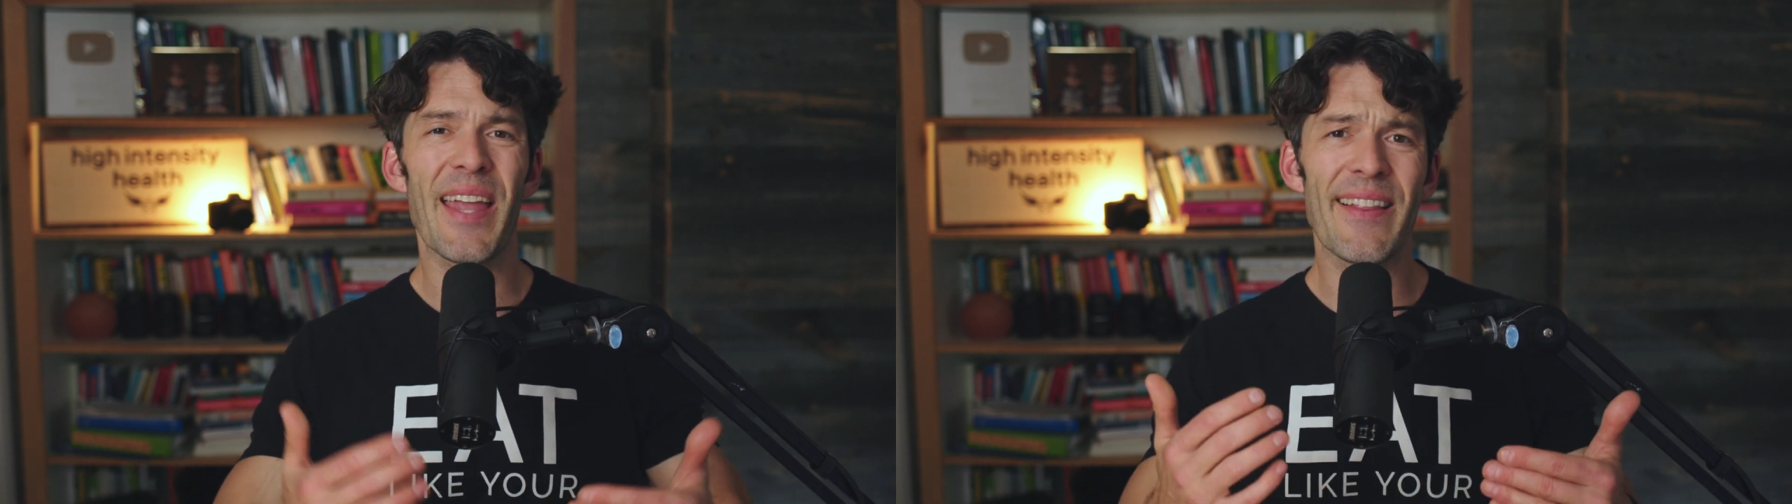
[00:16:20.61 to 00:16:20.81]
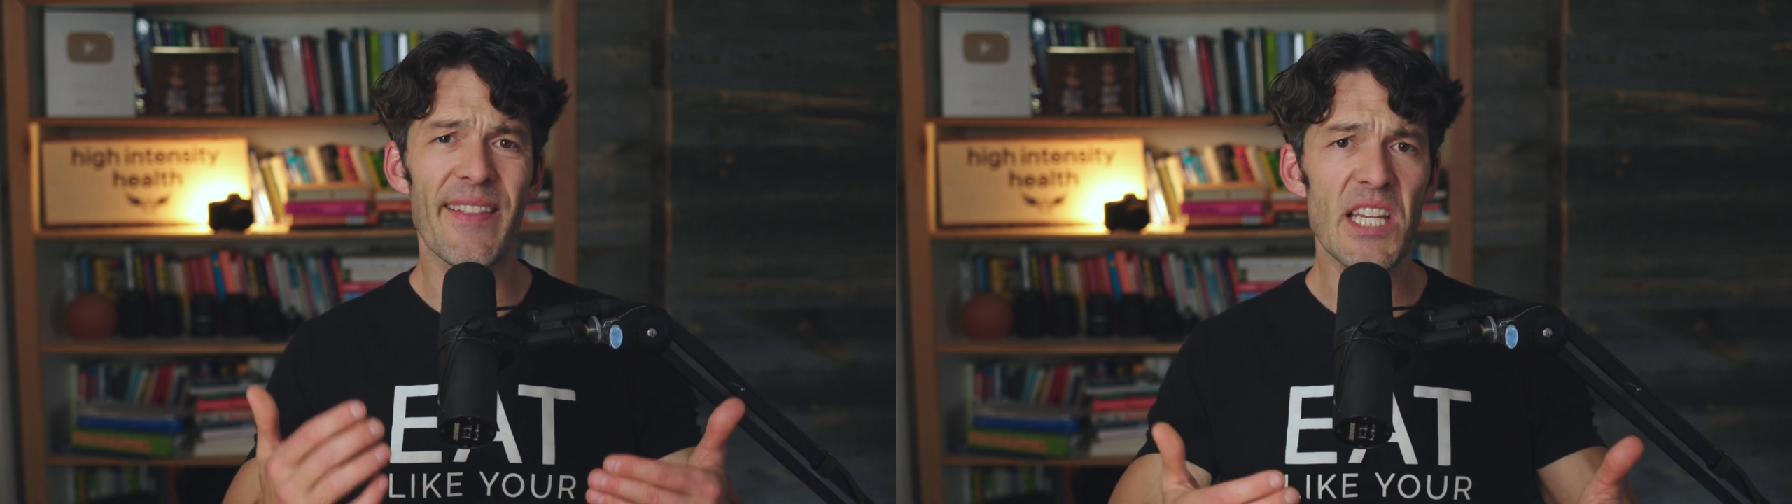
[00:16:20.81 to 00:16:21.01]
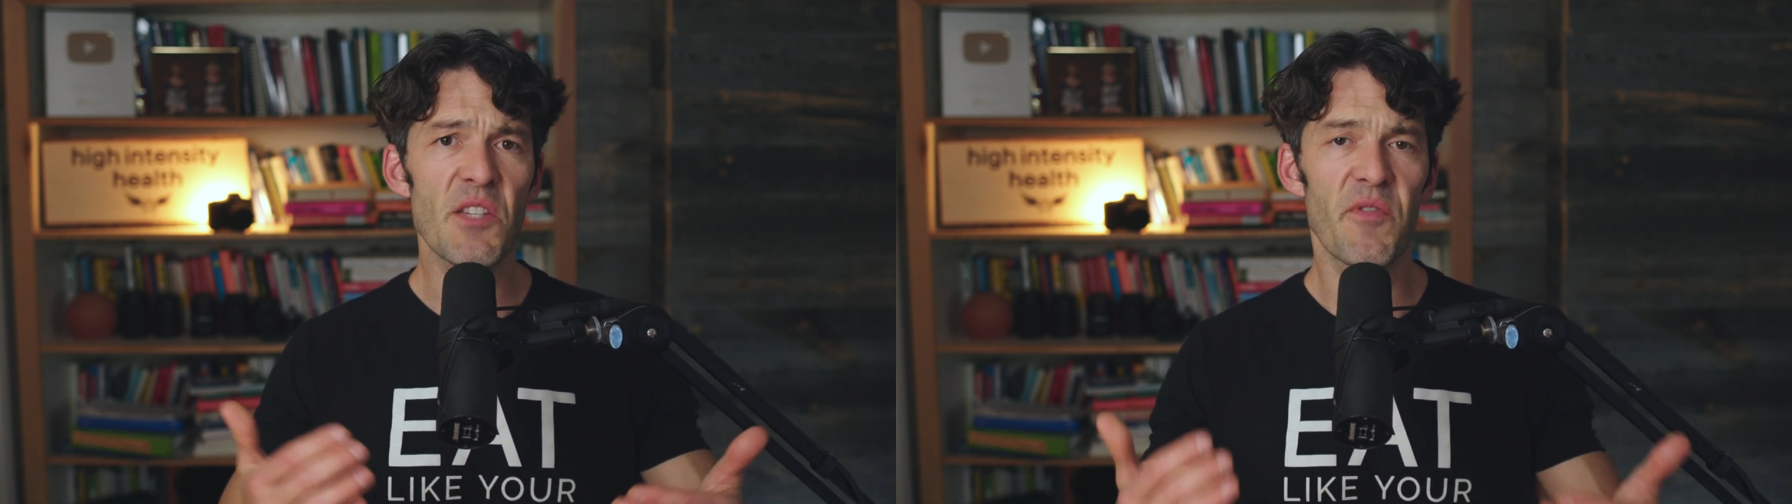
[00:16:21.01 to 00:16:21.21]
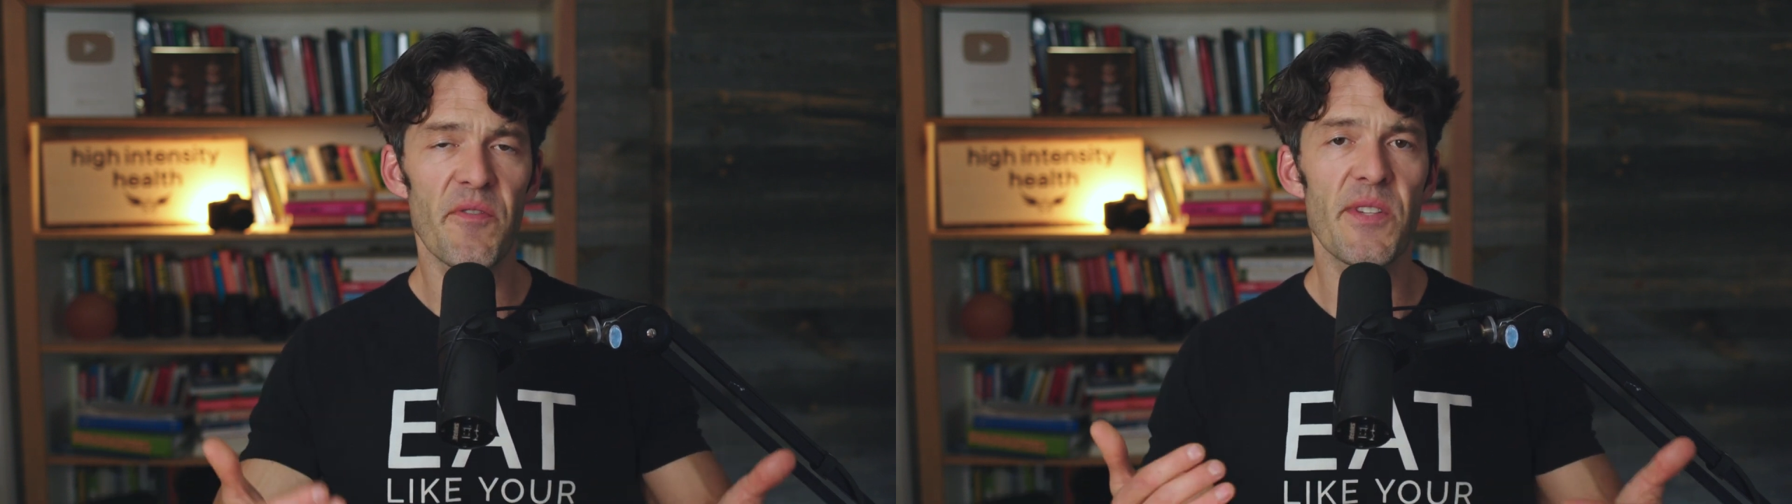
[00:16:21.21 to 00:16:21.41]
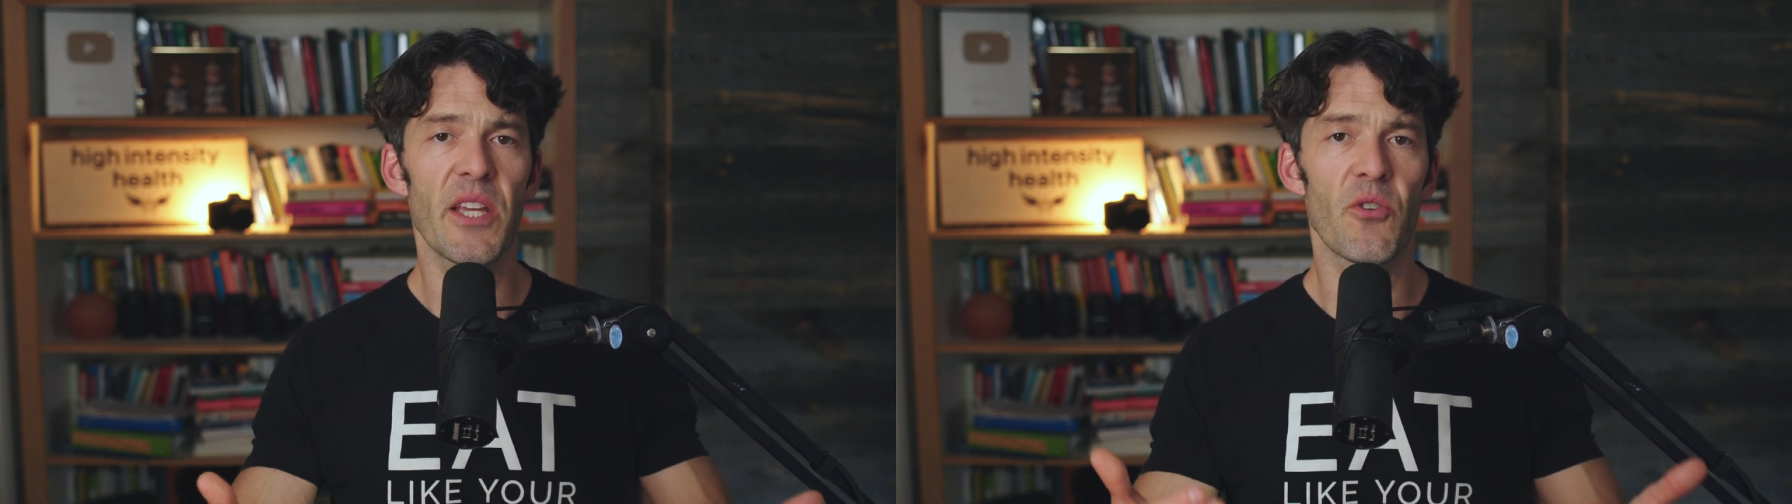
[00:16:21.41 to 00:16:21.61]
at least
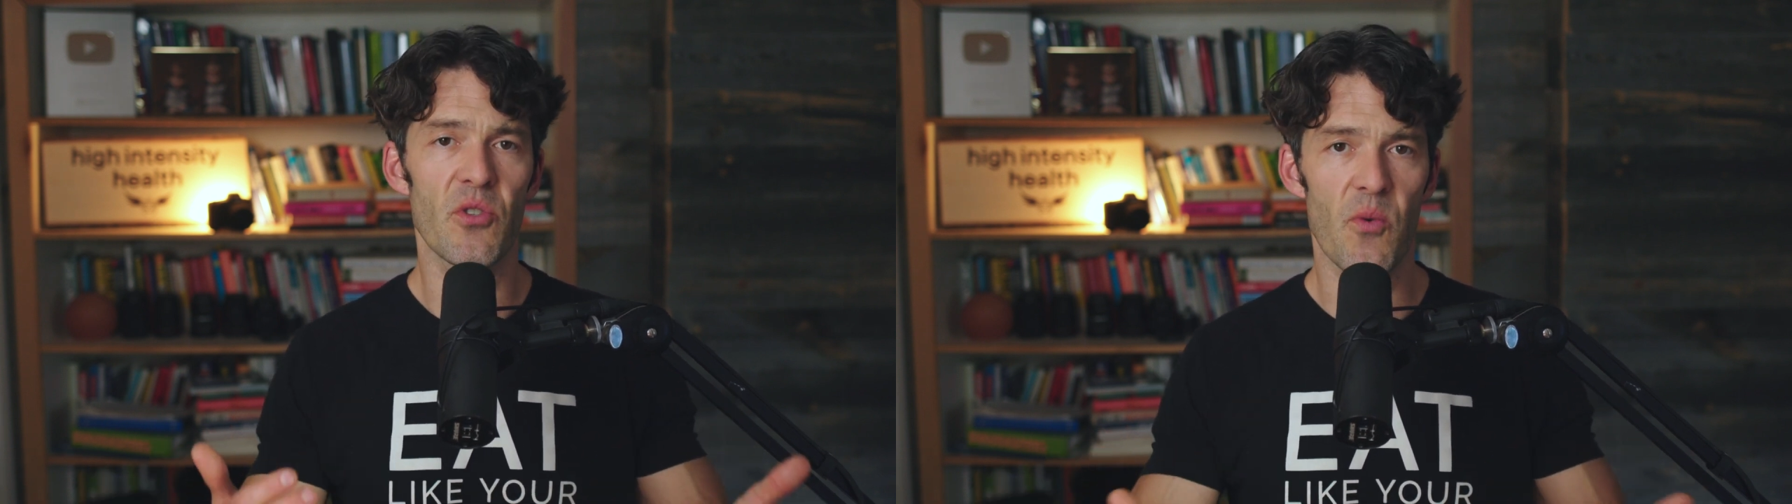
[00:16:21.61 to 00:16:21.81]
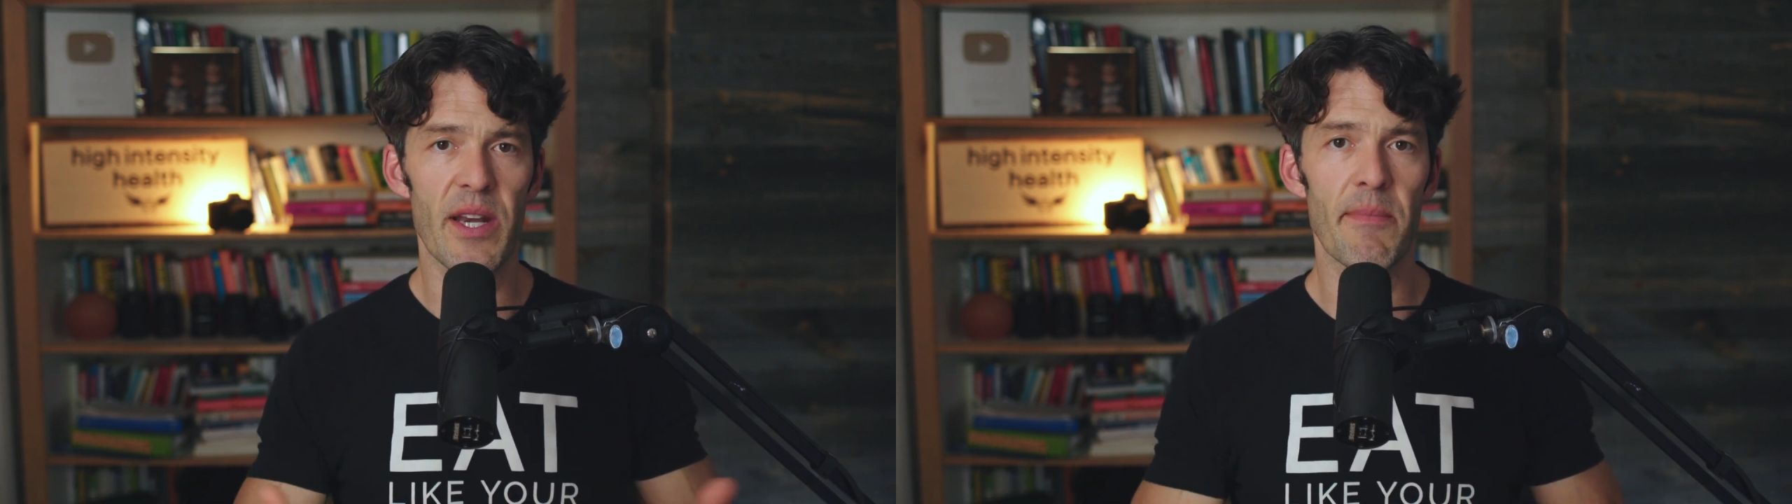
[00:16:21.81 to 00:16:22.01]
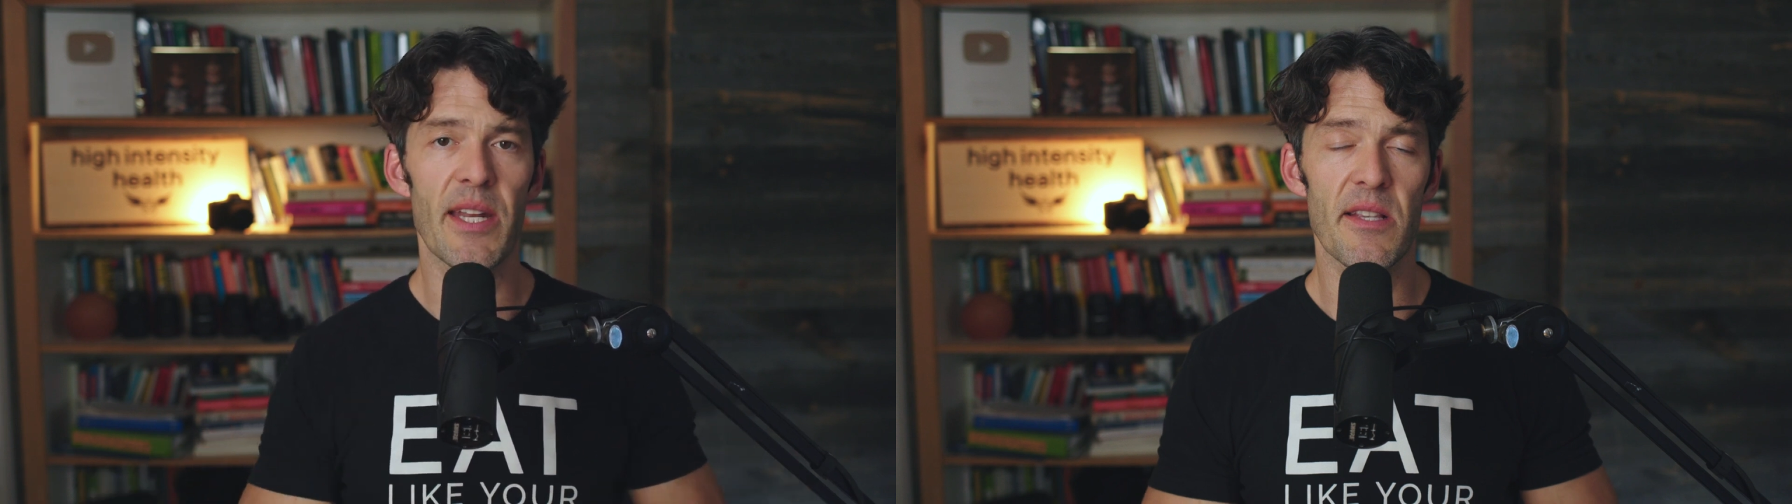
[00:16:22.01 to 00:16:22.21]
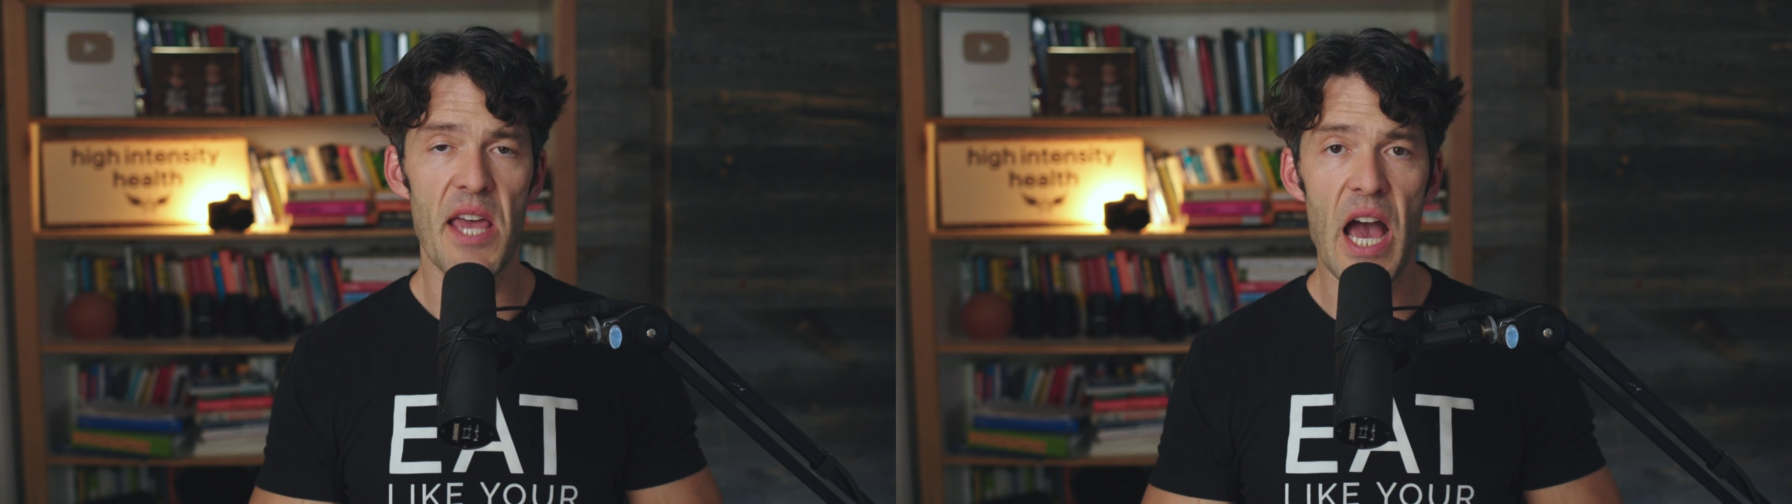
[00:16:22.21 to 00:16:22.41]
15 or 20 minutes